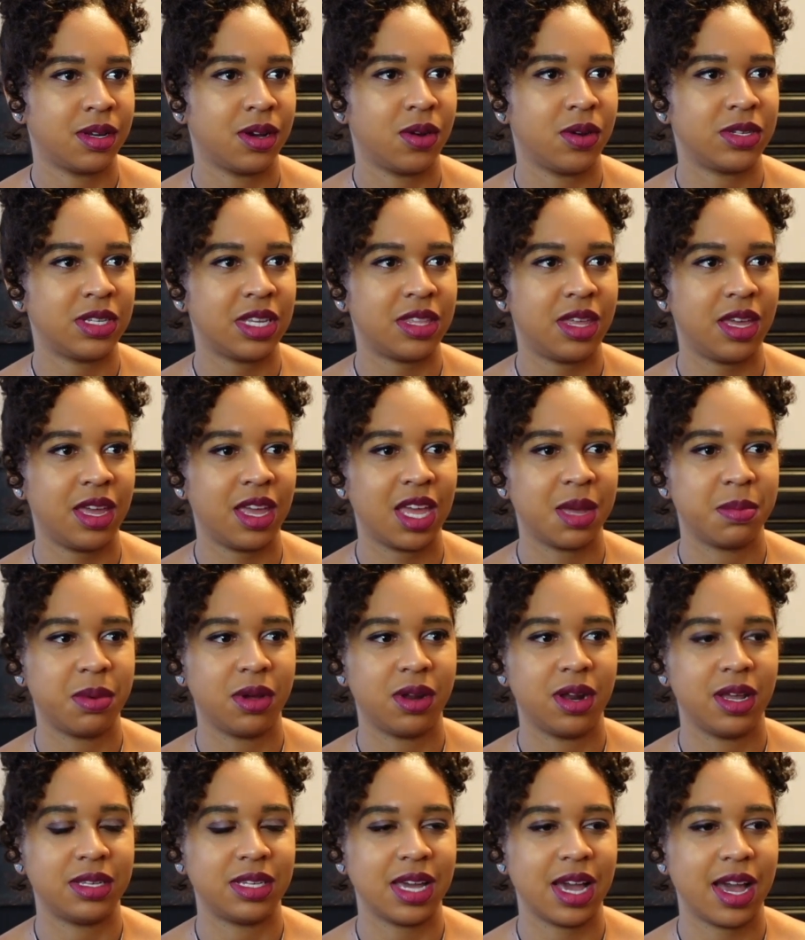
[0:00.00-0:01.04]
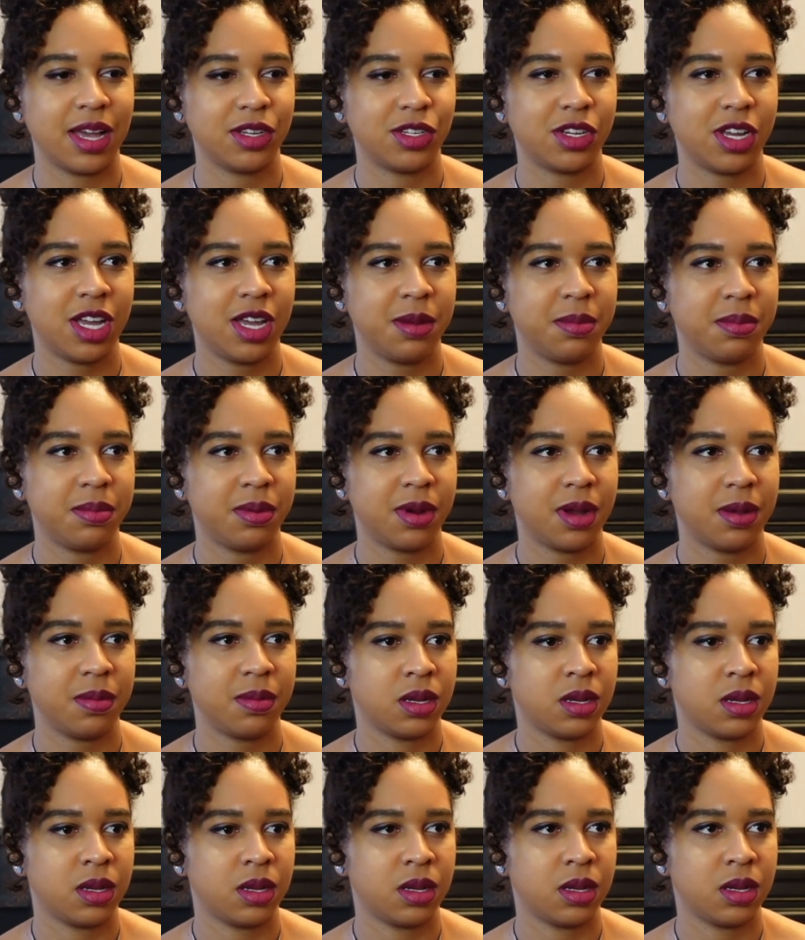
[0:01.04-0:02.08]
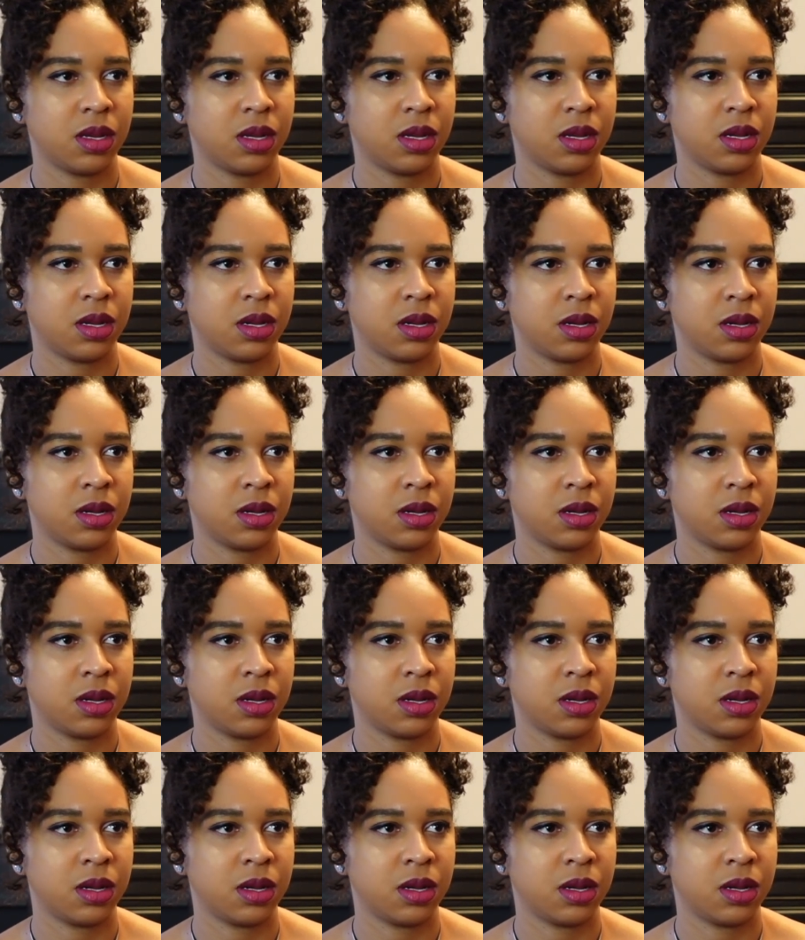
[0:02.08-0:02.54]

was oh, he thinking about Natasha? Get out of here.